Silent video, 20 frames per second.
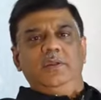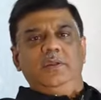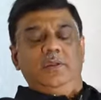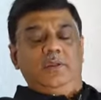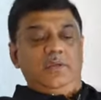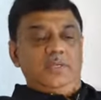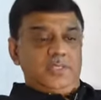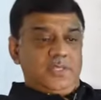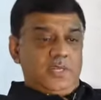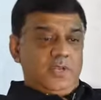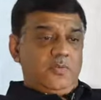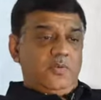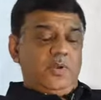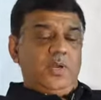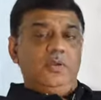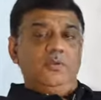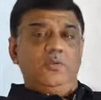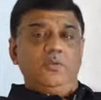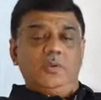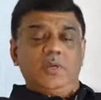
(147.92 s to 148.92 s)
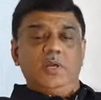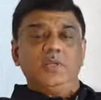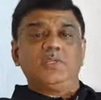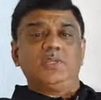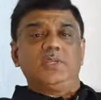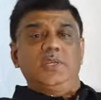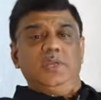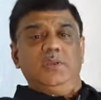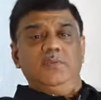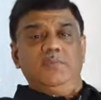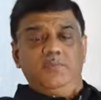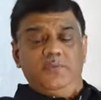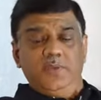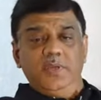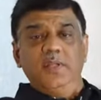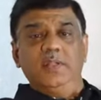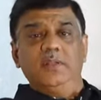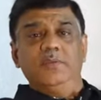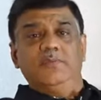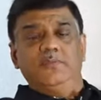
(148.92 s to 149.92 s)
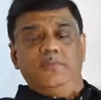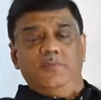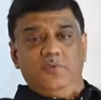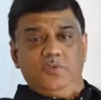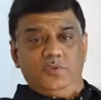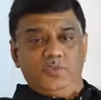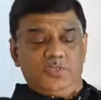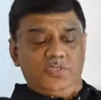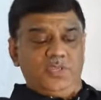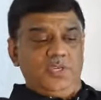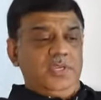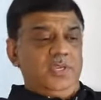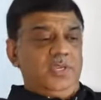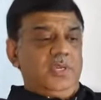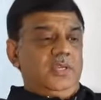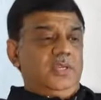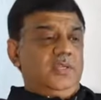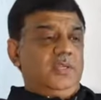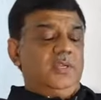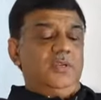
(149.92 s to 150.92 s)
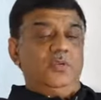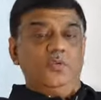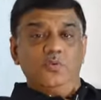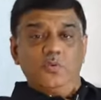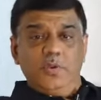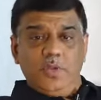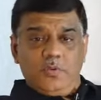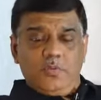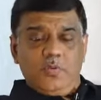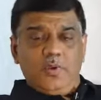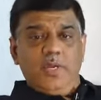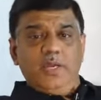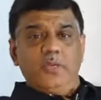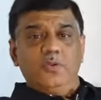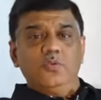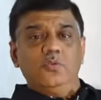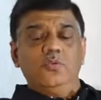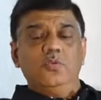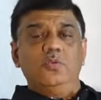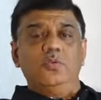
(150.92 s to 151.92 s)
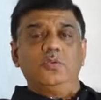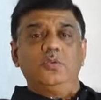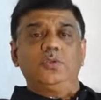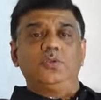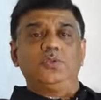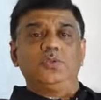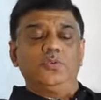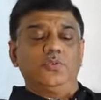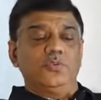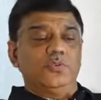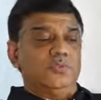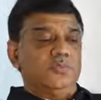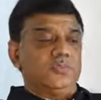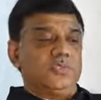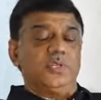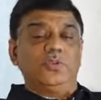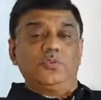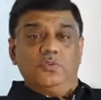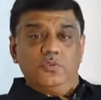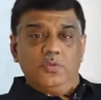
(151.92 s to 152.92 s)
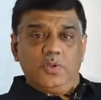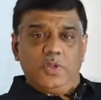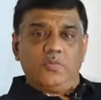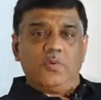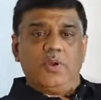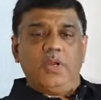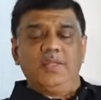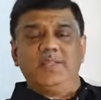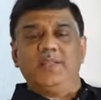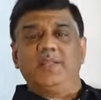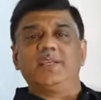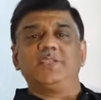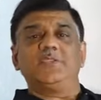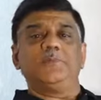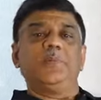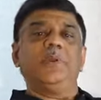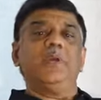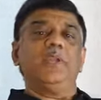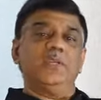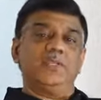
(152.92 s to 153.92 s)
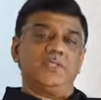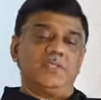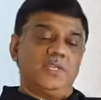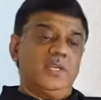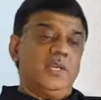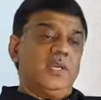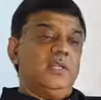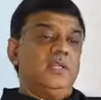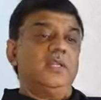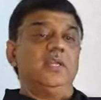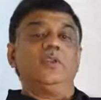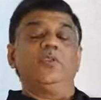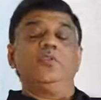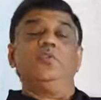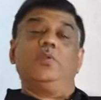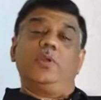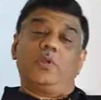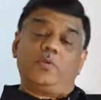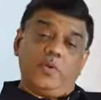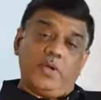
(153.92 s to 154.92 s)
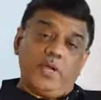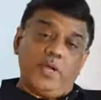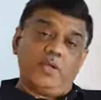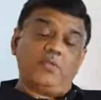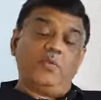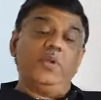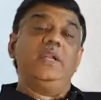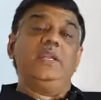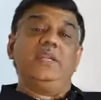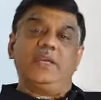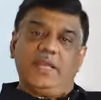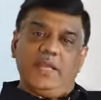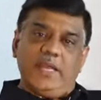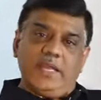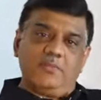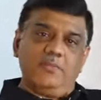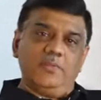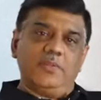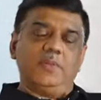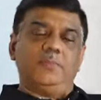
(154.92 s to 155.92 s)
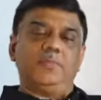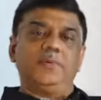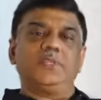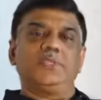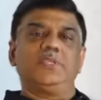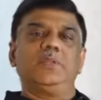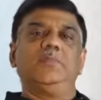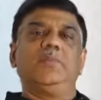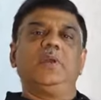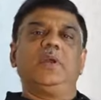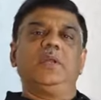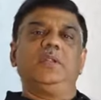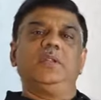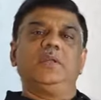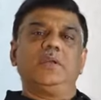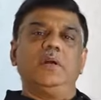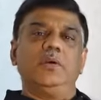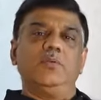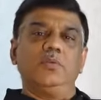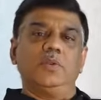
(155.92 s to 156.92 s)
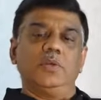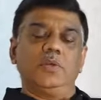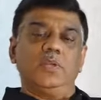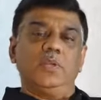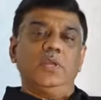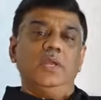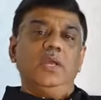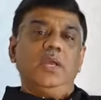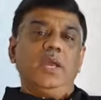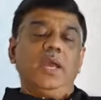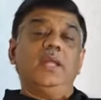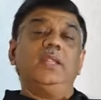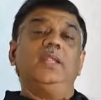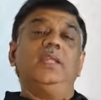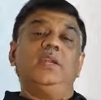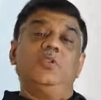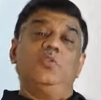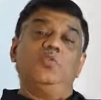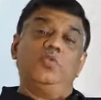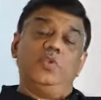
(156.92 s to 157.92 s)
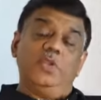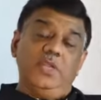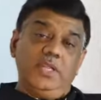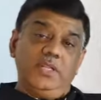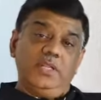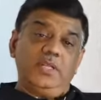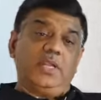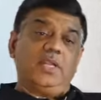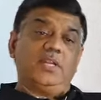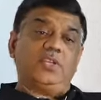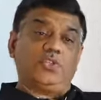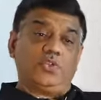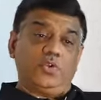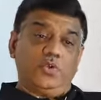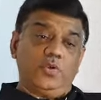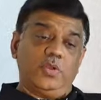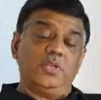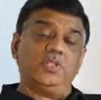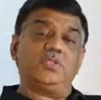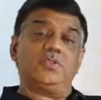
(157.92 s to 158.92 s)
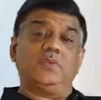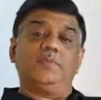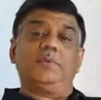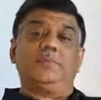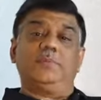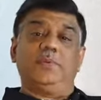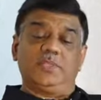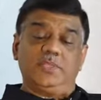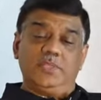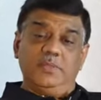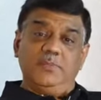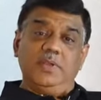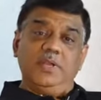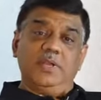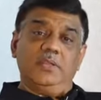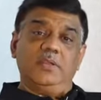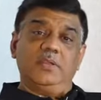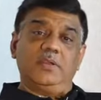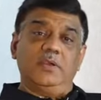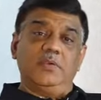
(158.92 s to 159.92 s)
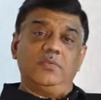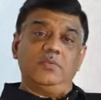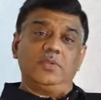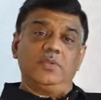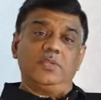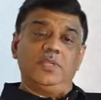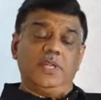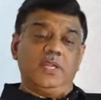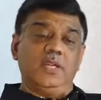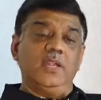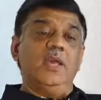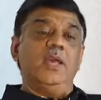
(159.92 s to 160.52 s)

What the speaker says: does require to touch and feel the phones. They do require to go to the showrooms. They do require that experience. They do require to interact with the person behind the counter. And they do need that assurance of the person behind the counter that,